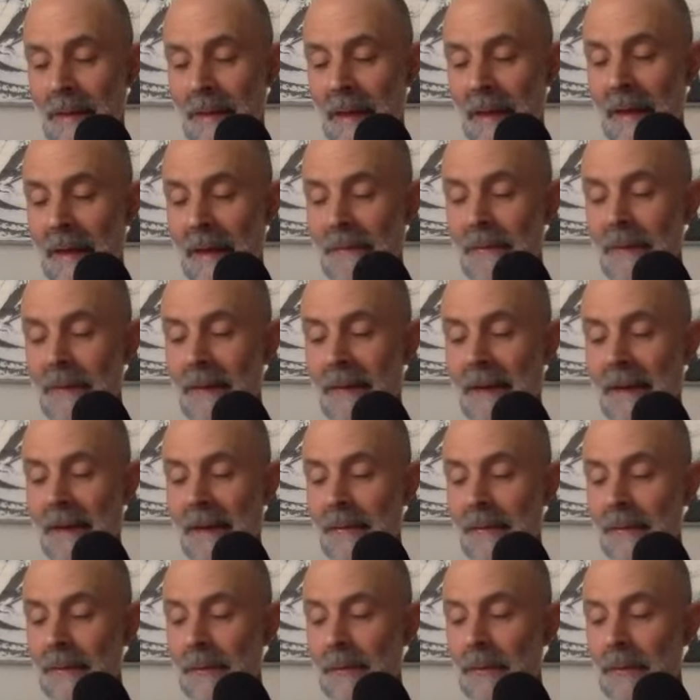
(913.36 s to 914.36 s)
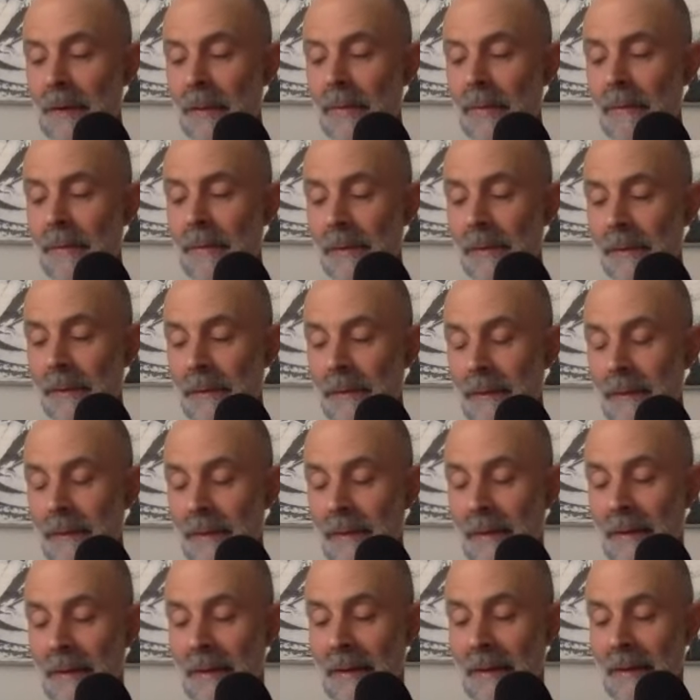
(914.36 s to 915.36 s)
everything else crumbled
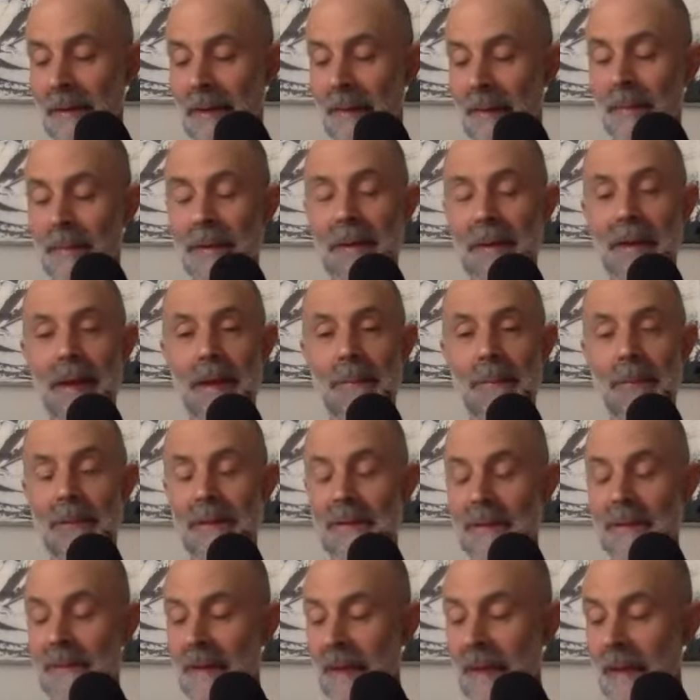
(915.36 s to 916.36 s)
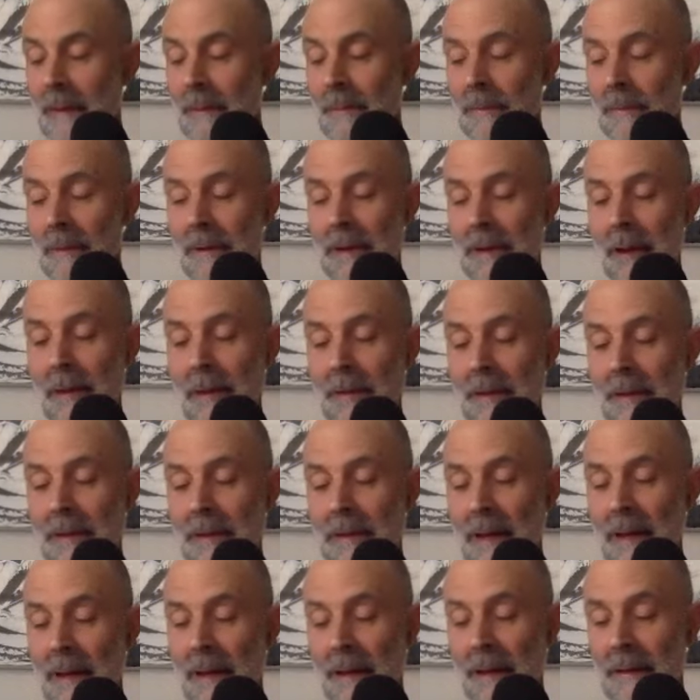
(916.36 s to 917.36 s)
and became the same glowing
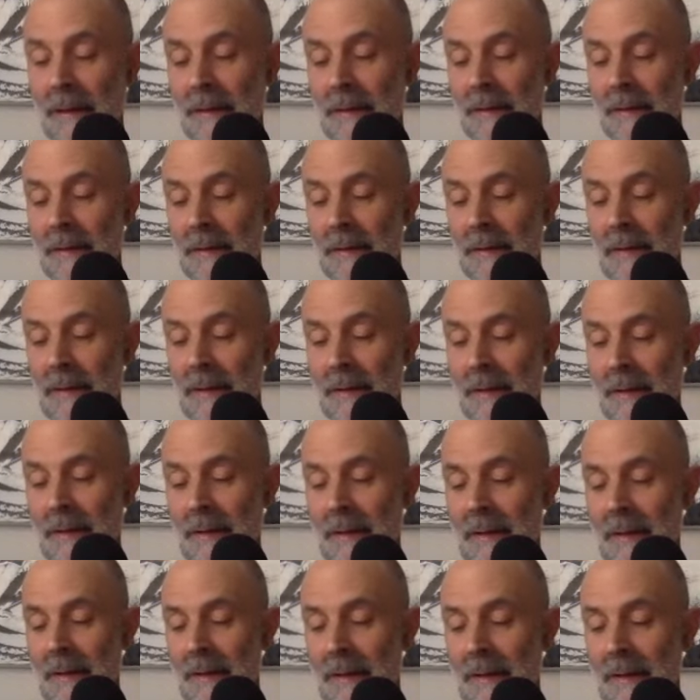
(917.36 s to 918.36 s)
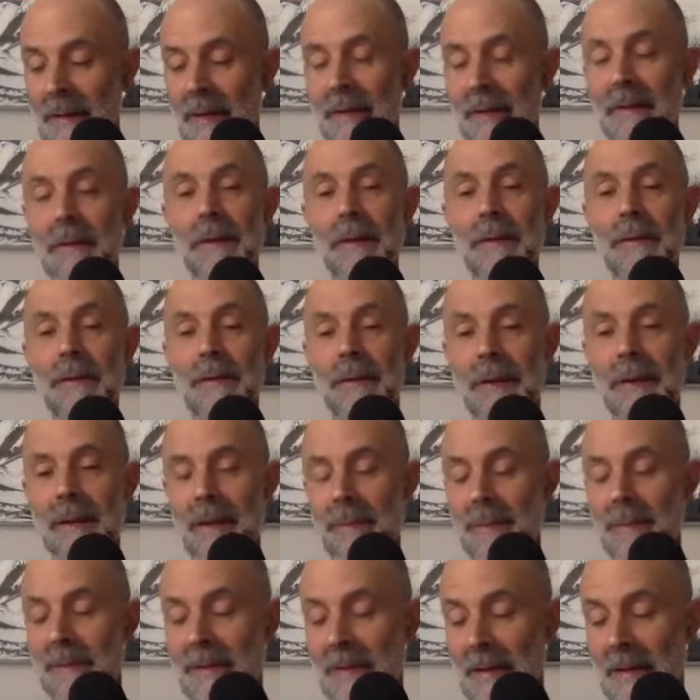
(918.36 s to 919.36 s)
light, including
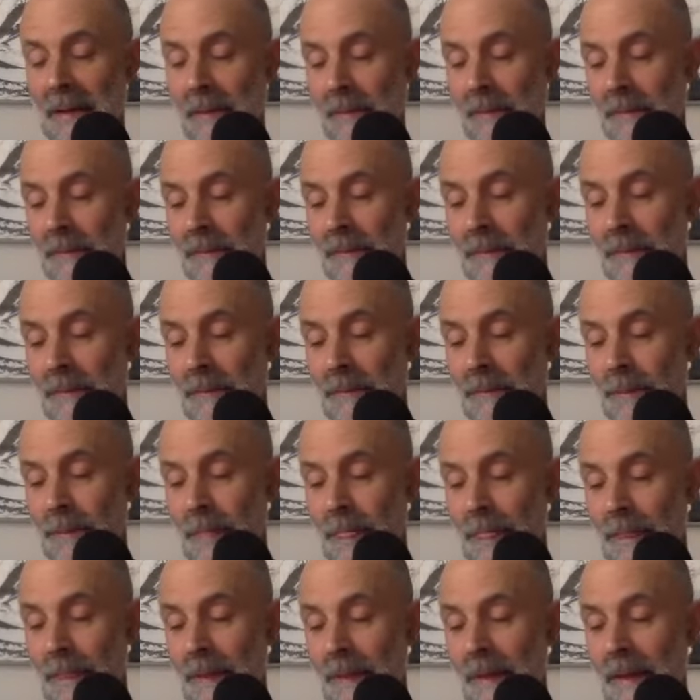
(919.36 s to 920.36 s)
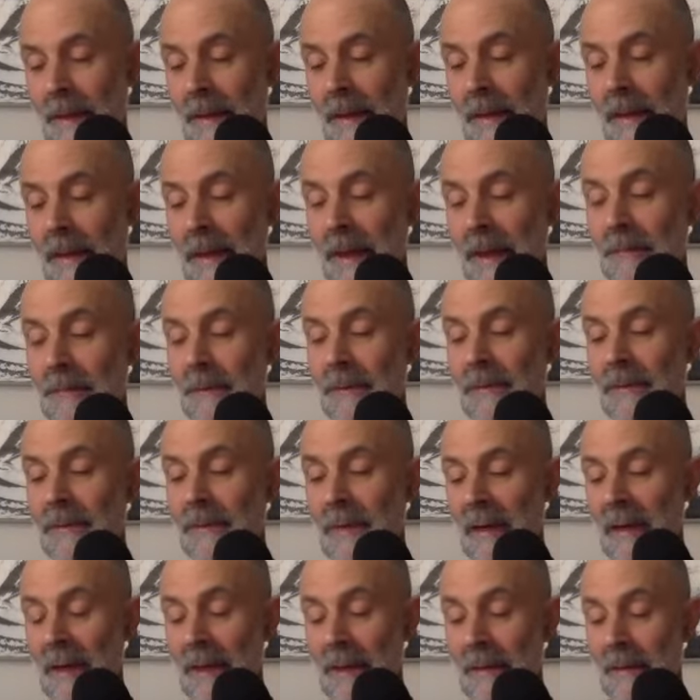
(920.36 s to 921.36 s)
himself. It
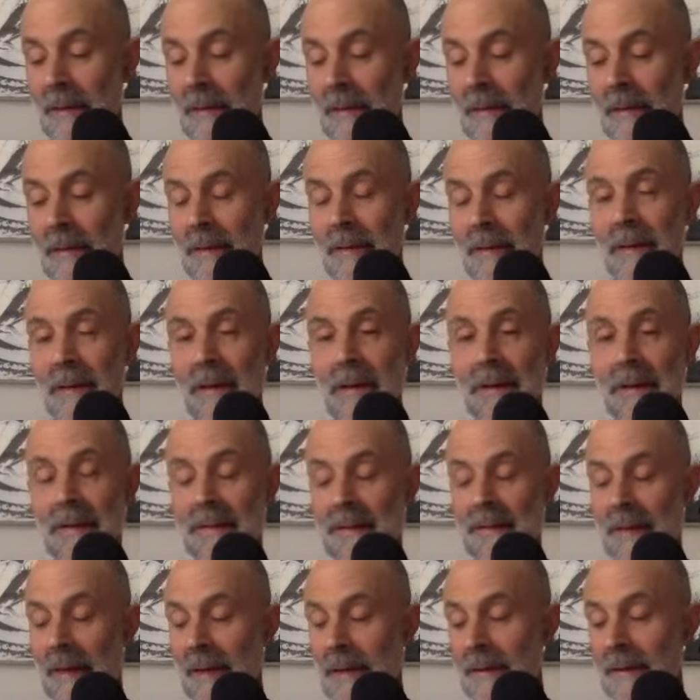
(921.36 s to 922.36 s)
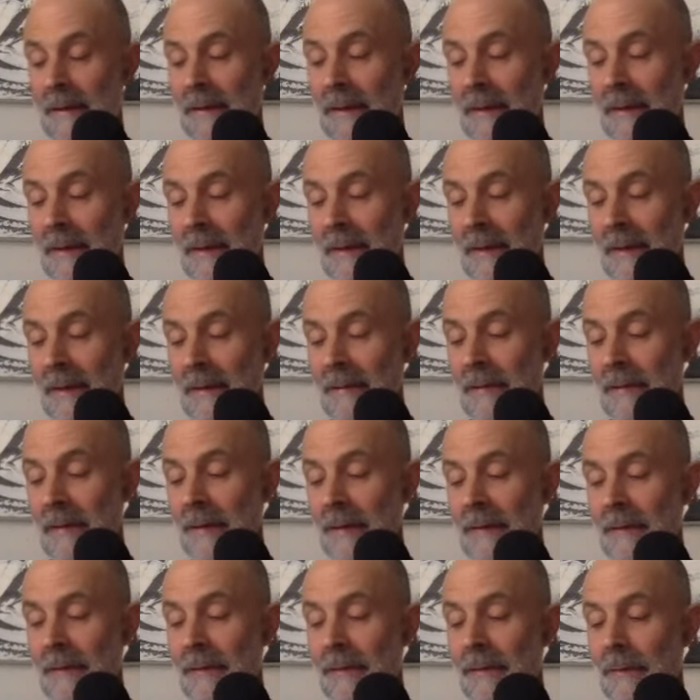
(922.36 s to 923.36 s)
was then, he said, that
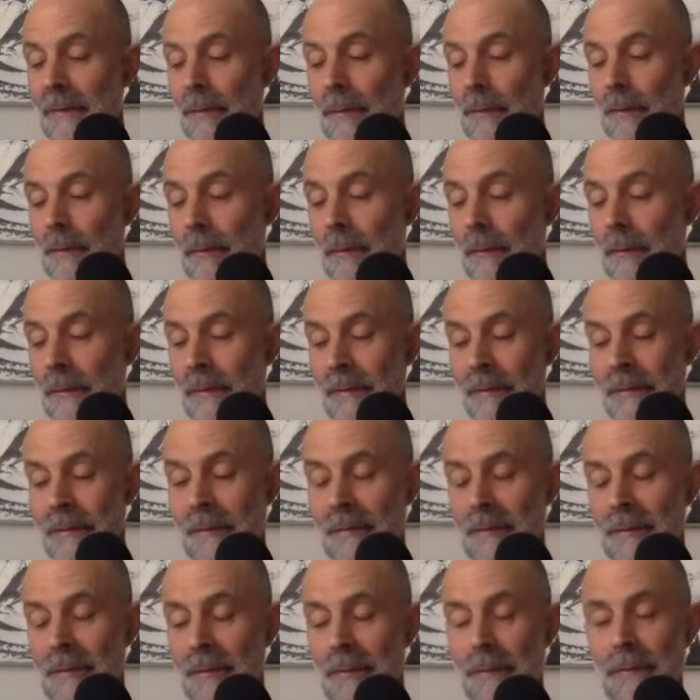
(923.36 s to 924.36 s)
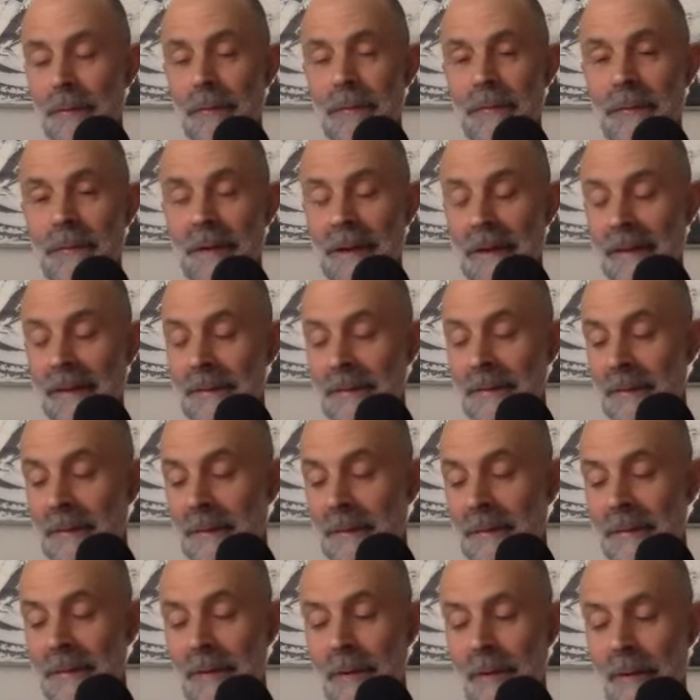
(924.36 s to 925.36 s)
he saw the true face
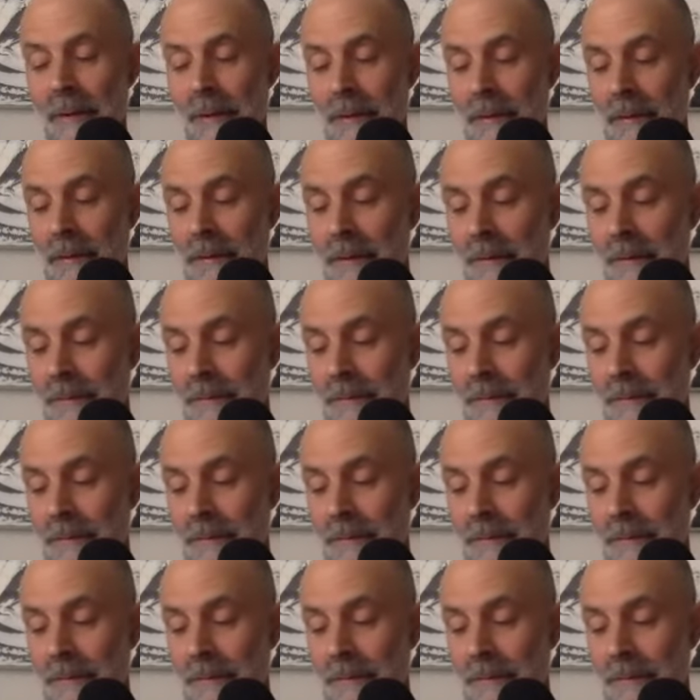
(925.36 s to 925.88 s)
of God.